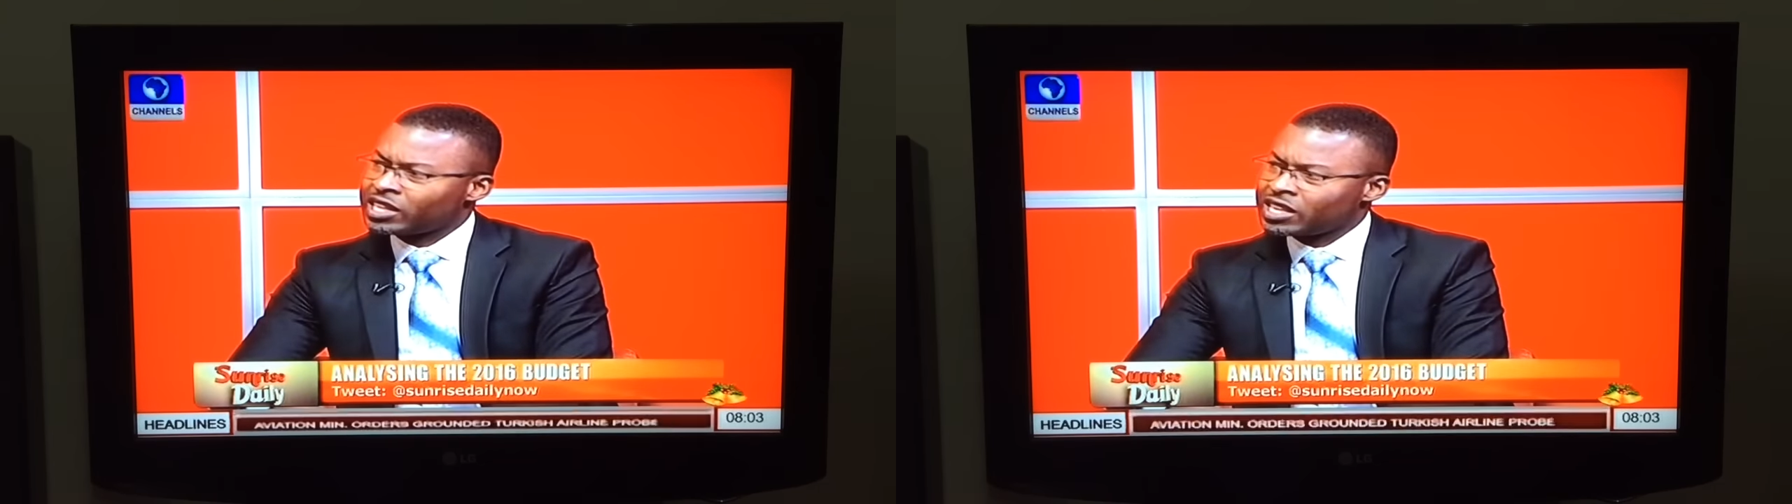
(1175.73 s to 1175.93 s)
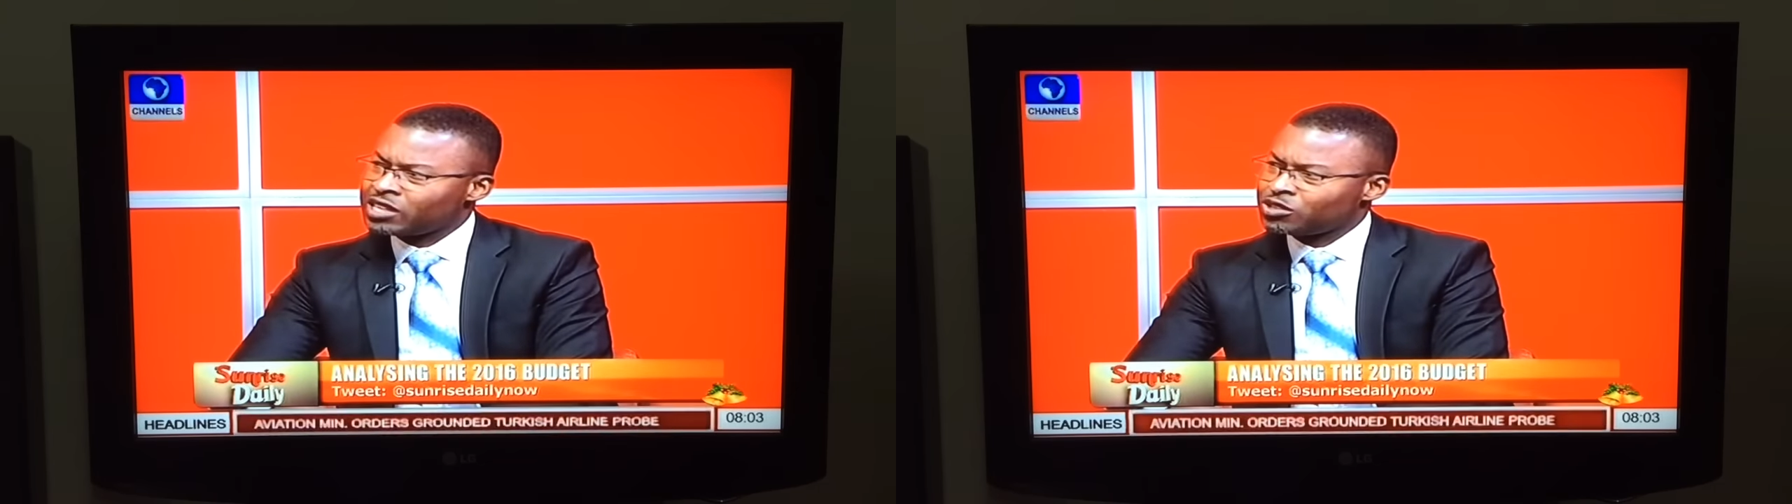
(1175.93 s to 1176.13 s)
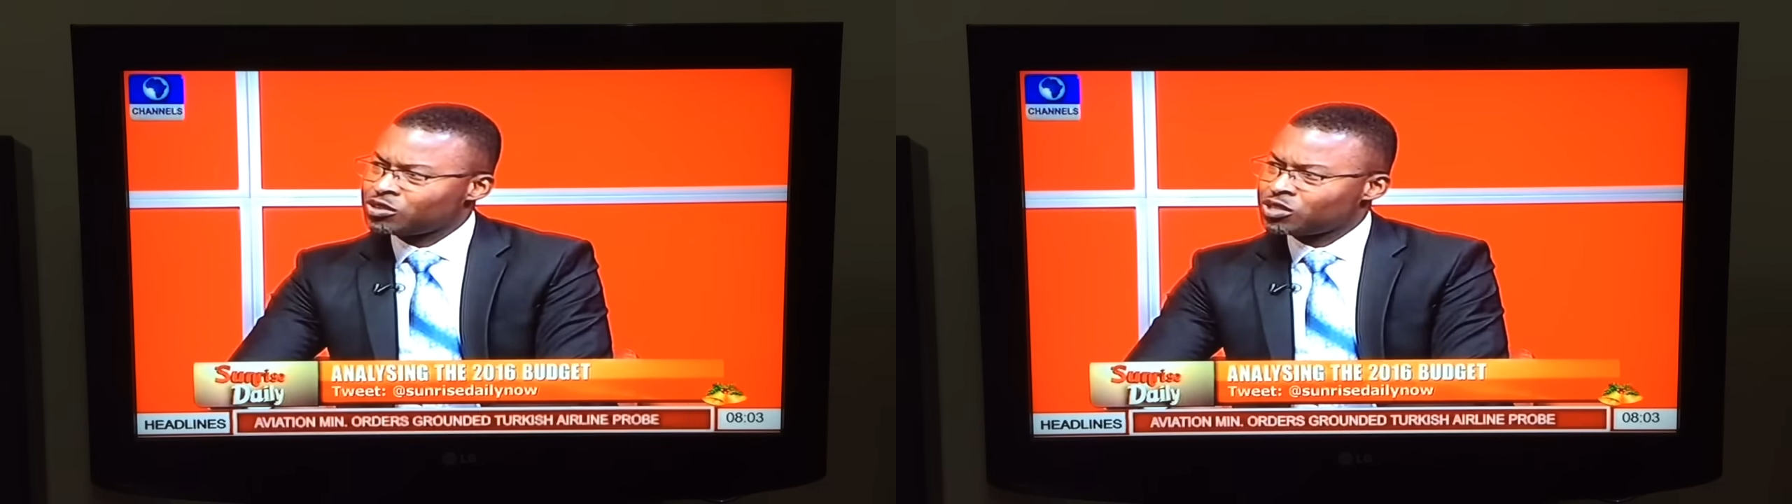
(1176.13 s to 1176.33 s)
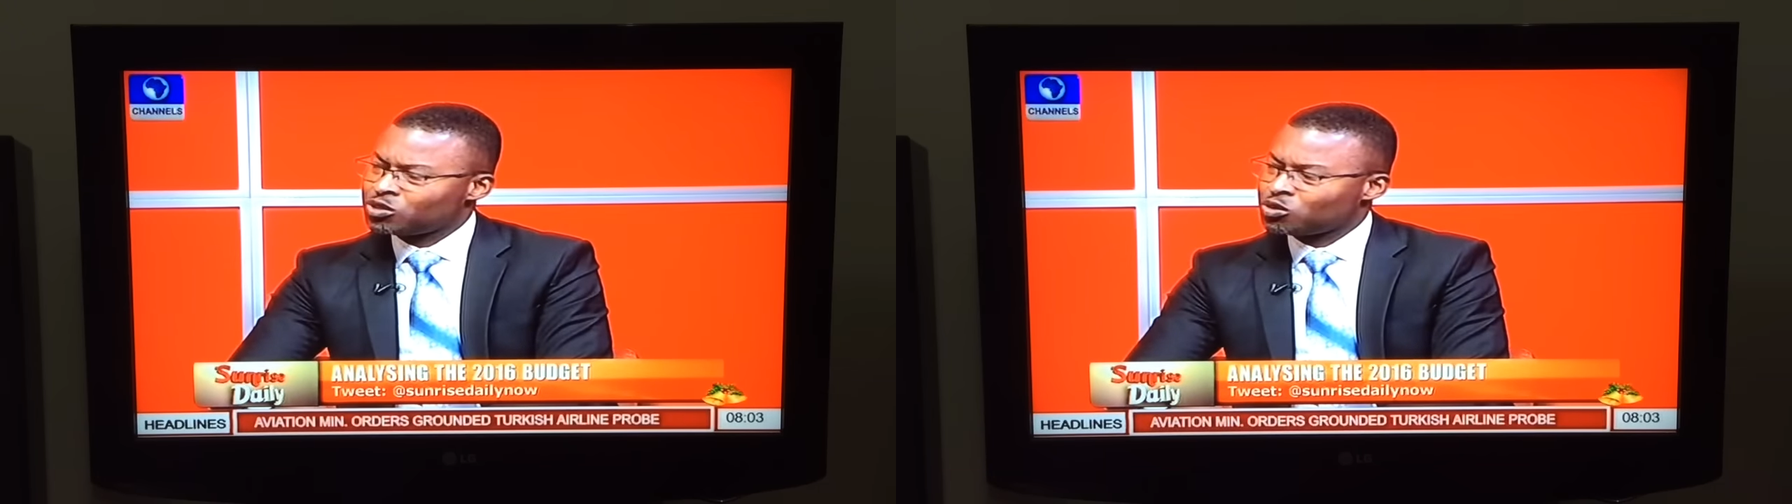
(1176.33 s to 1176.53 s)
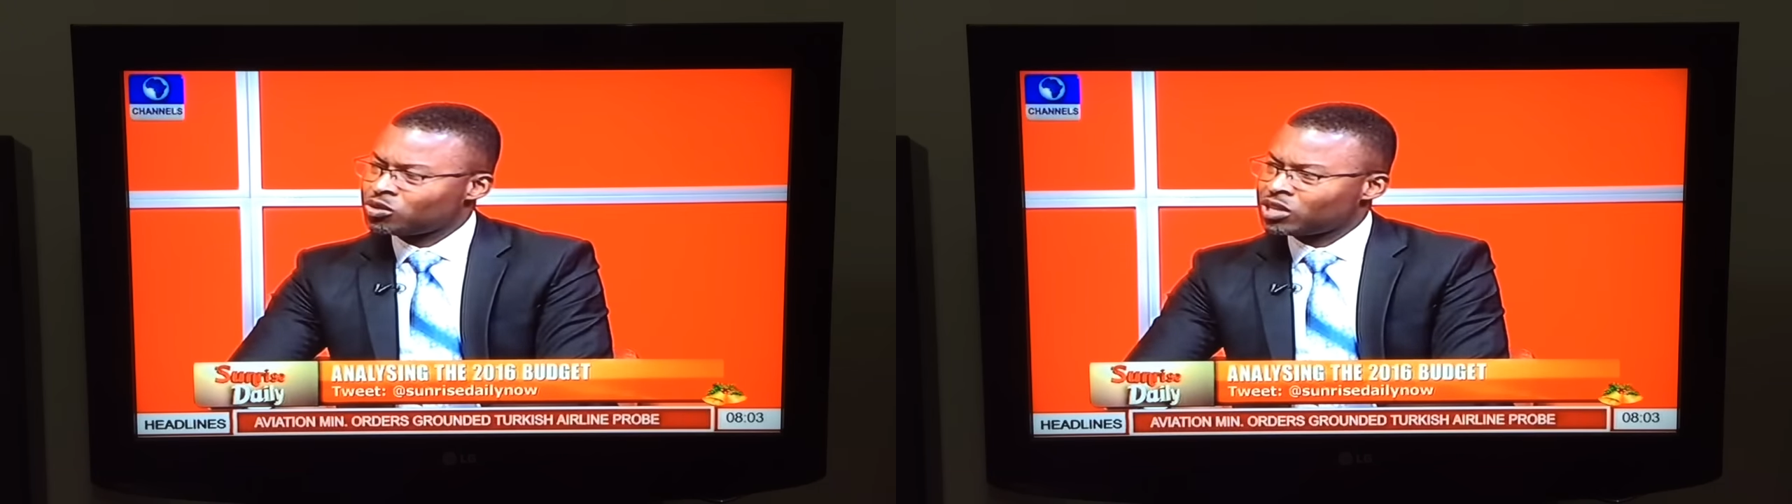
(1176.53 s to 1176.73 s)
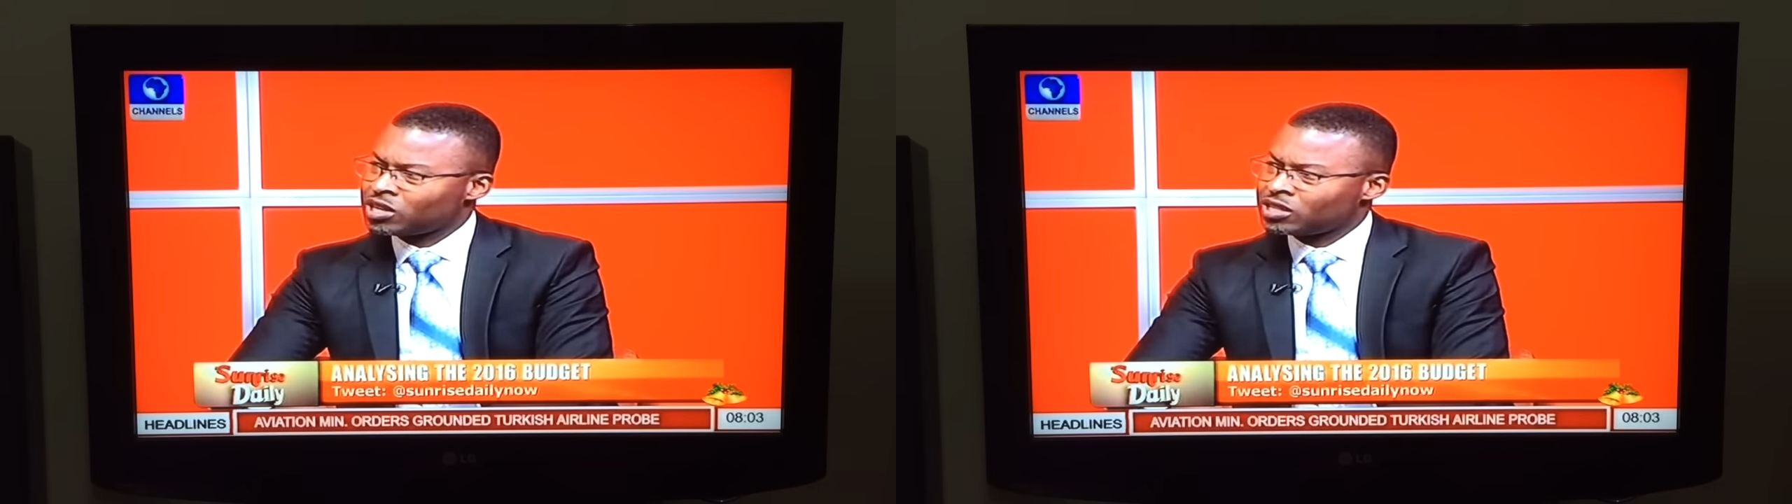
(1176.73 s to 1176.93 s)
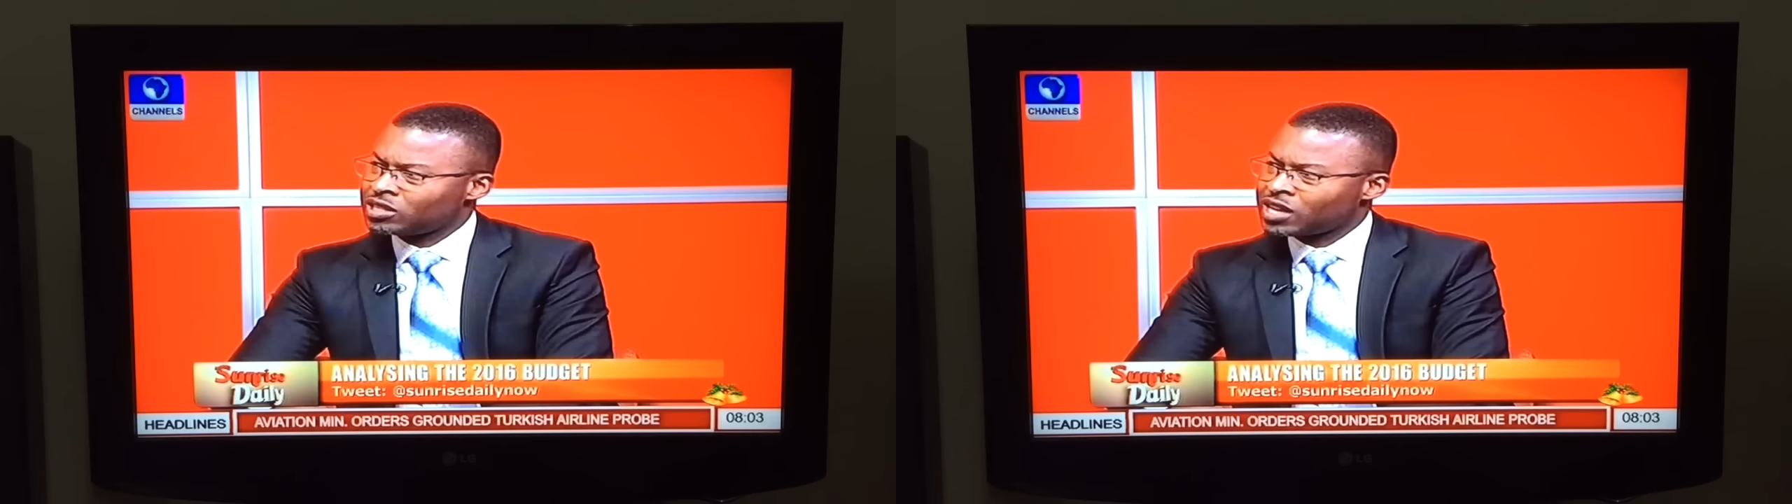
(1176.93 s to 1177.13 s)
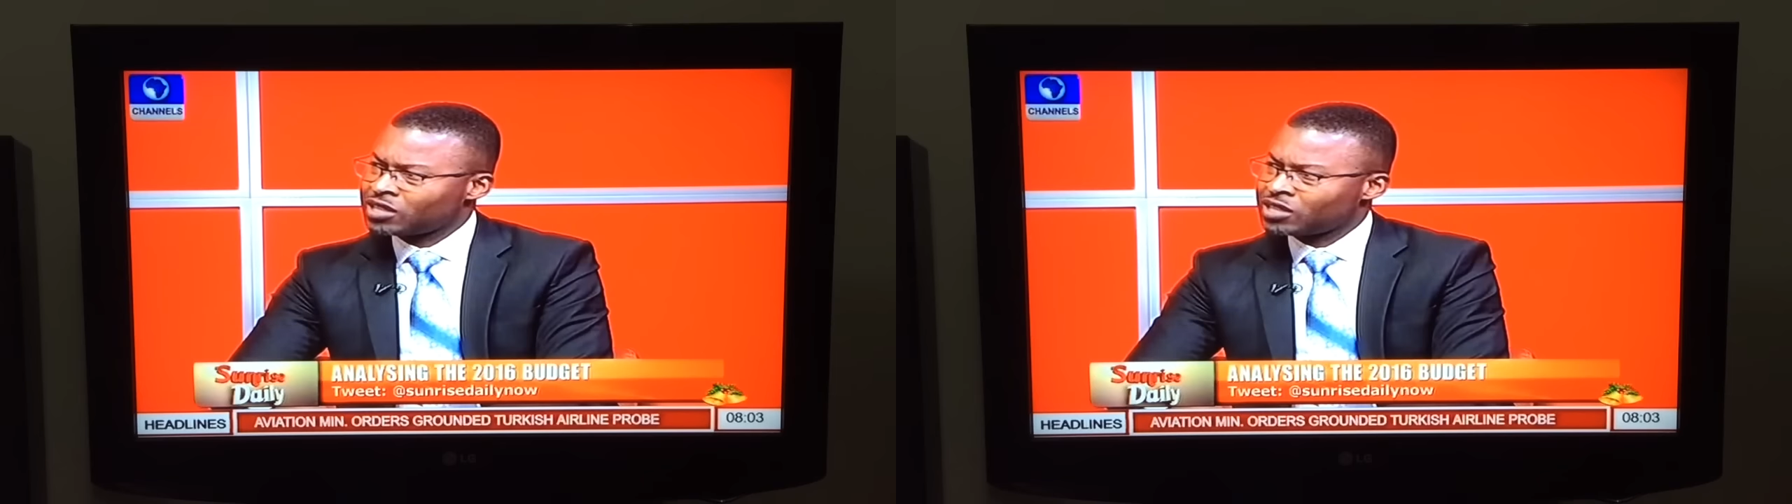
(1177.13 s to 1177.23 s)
key into this whole